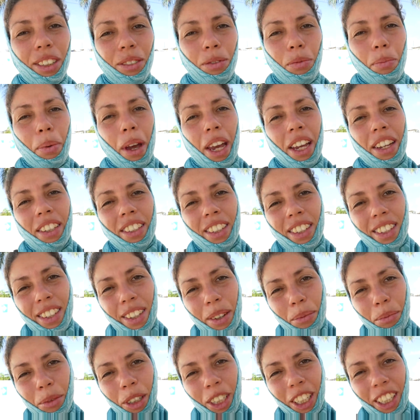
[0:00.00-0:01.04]
of paint
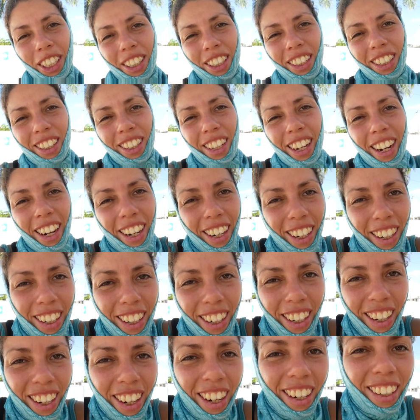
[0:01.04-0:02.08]
somewhere in there.
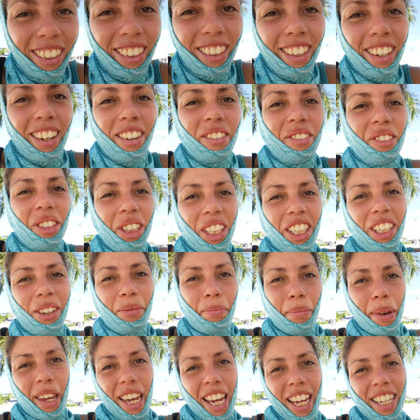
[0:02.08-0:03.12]
We're gonna
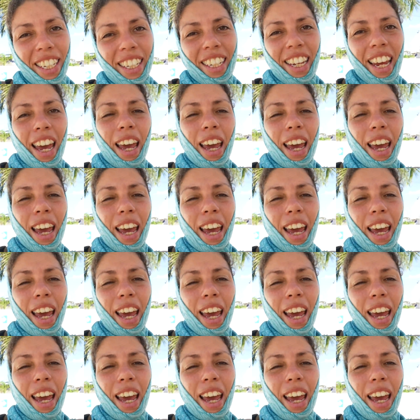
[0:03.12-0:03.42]
paint